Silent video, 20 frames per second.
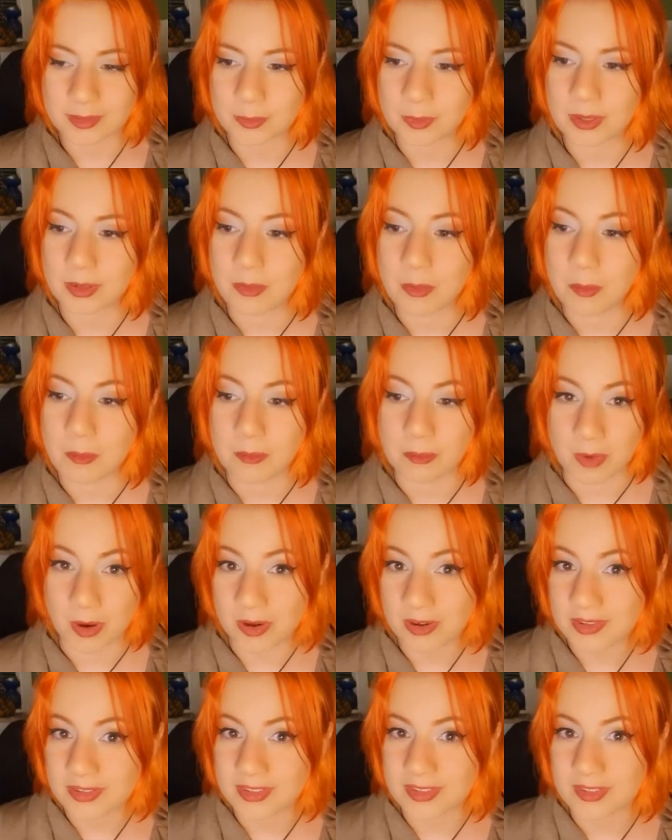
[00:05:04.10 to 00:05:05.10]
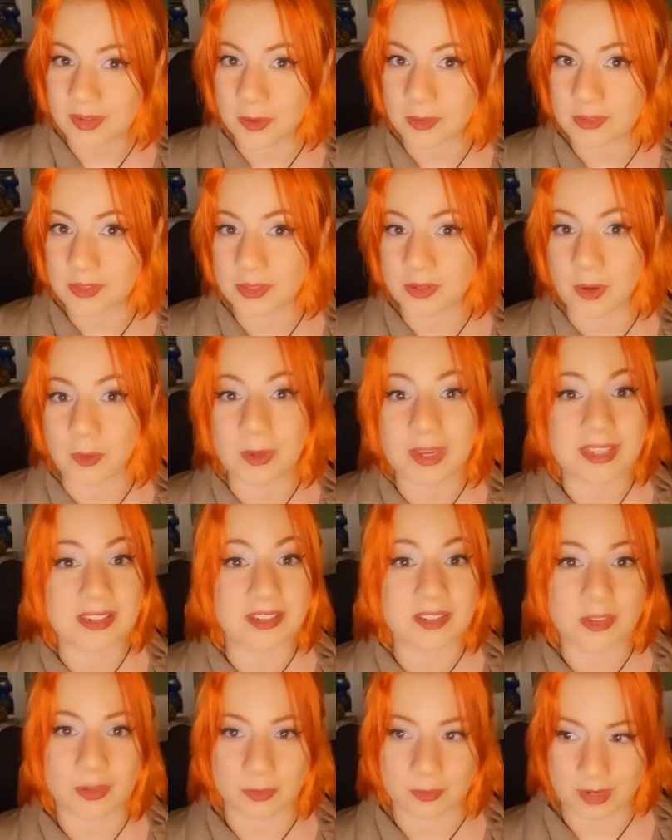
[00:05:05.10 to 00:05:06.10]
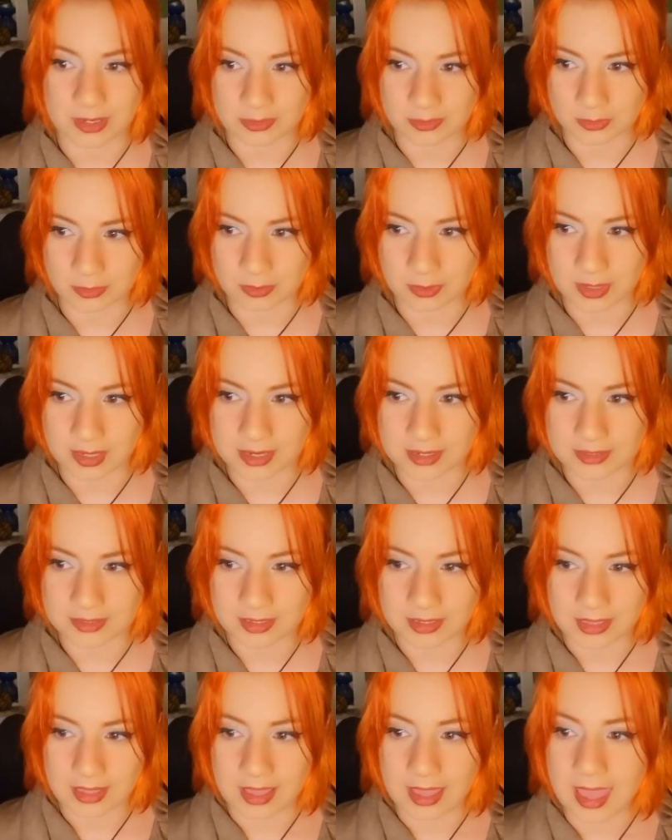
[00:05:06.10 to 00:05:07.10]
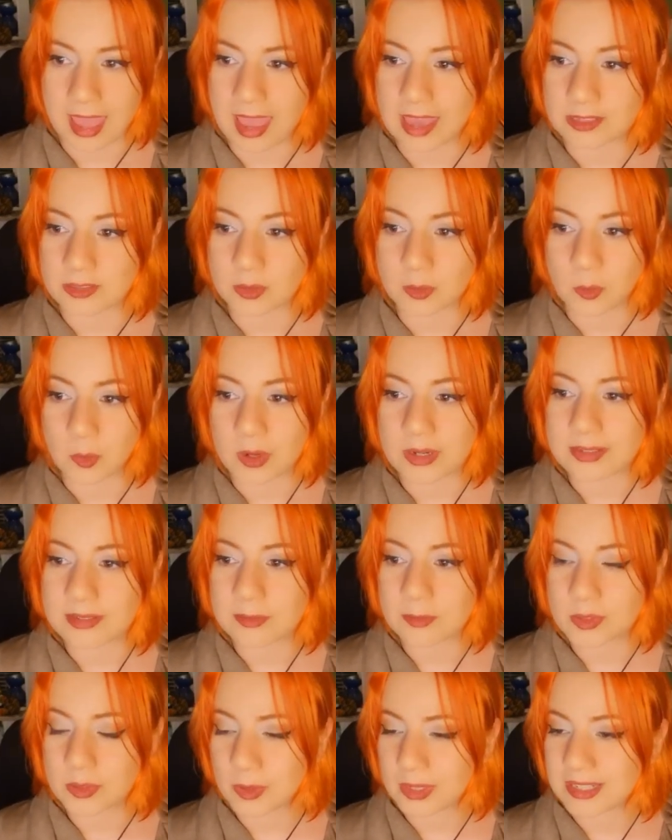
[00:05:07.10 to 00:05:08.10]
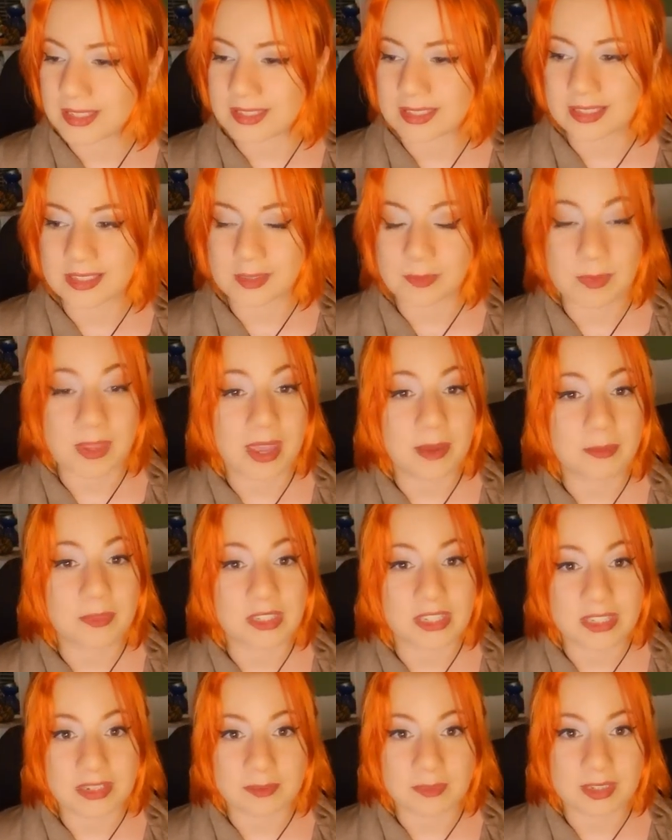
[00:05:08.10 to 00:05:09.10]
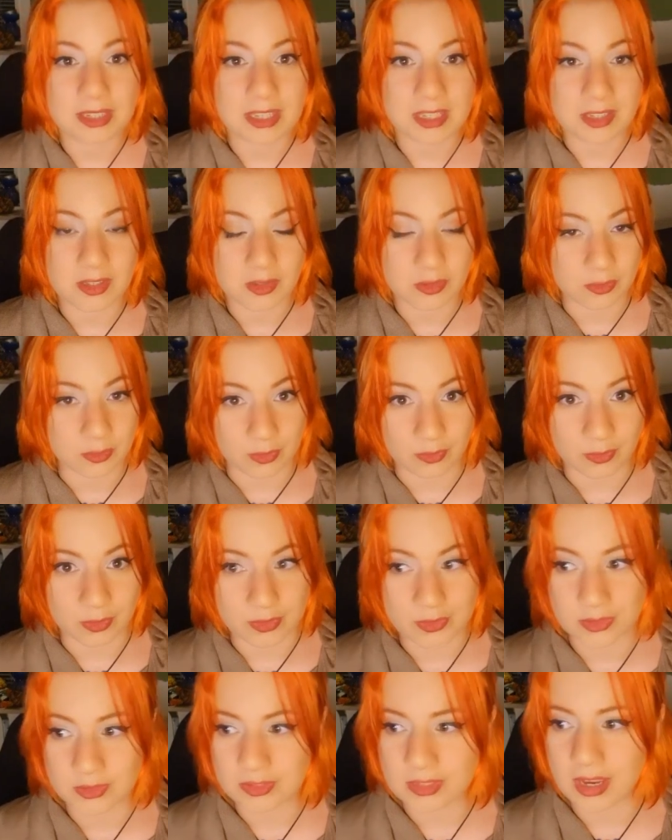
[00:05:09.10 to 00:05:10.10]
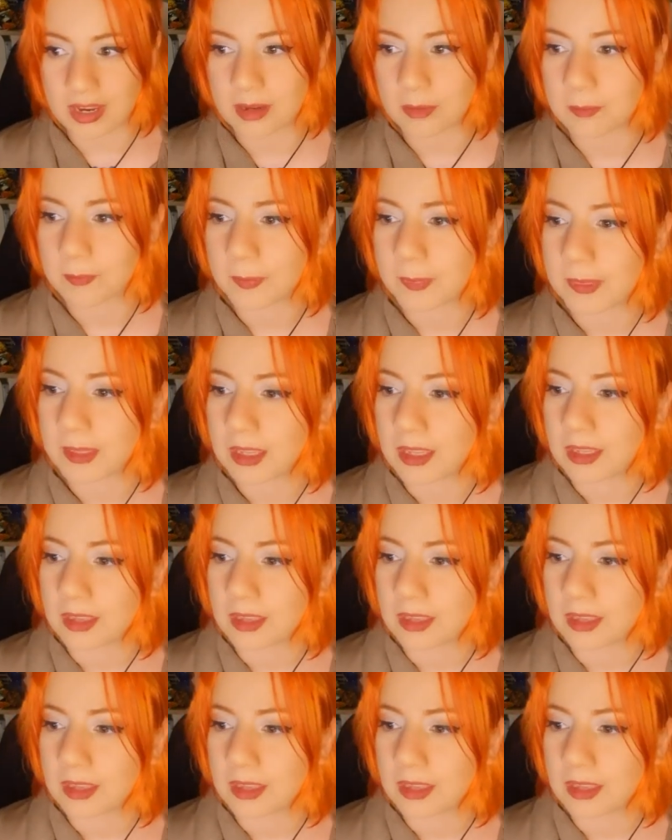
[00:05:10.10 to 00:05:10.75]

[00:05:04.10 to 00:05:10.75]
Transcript: when Mars is going to go into retrograde at 1:26 p.m. GMT Universal Time.